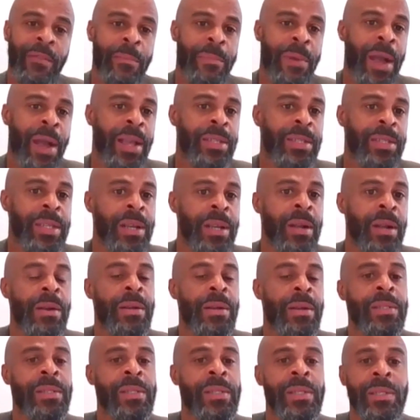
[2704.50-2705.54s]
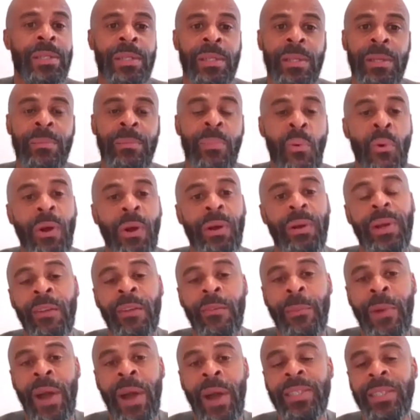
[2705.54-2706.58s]
everybody's here is, is important.
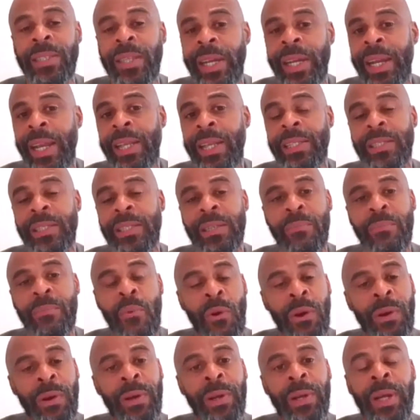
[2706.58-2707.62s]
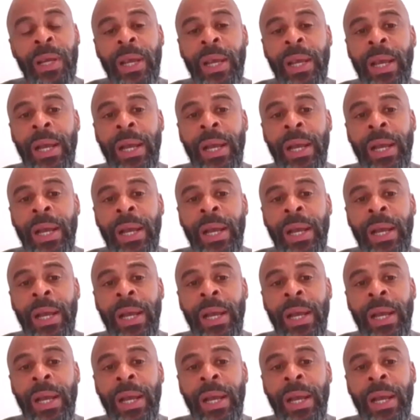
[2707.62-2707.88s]
Everybody's lineage is important.